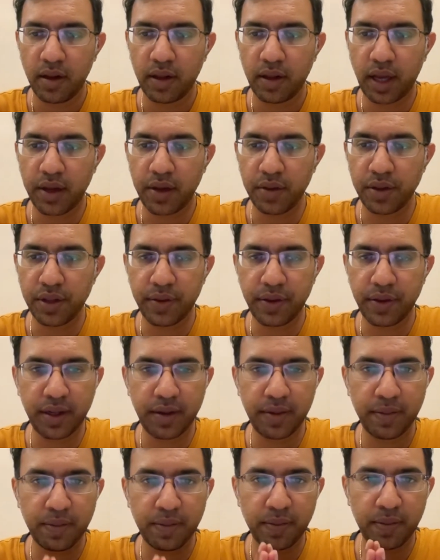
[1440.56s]
Thank you,
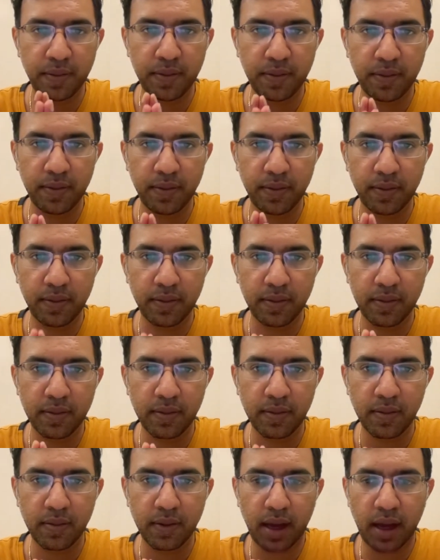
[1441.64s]
Shivan.
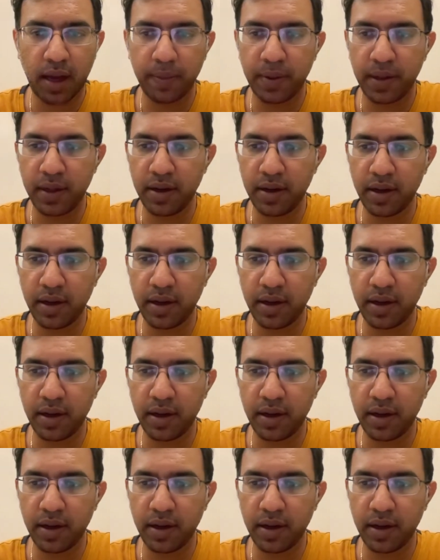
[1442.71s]
I'm in